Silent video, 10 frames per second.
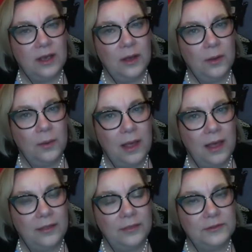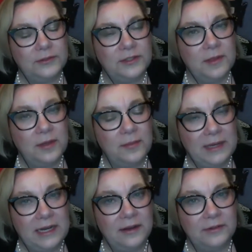So those are some of the
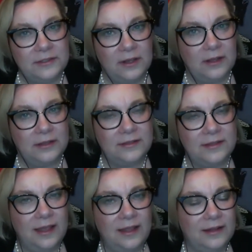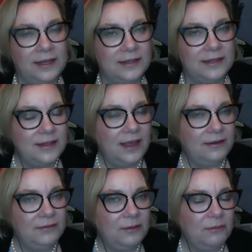immediate results. And like I
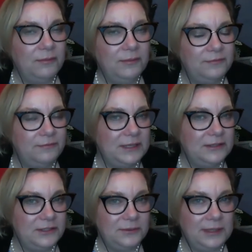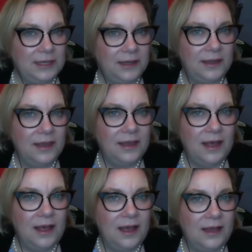said, so what we've been doing
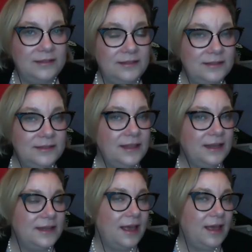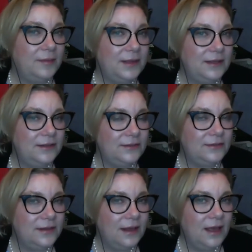since that time
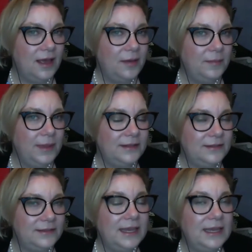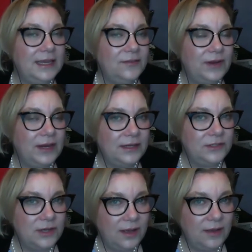is taking
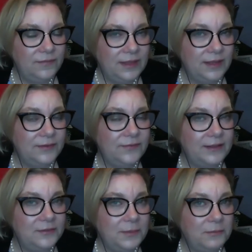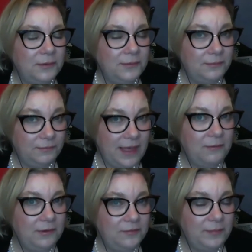advantage of the investment
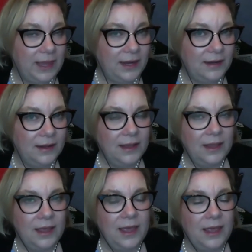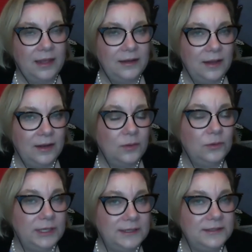that we've made
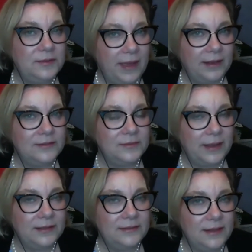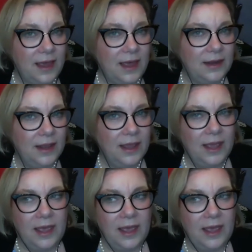and looking to maximize that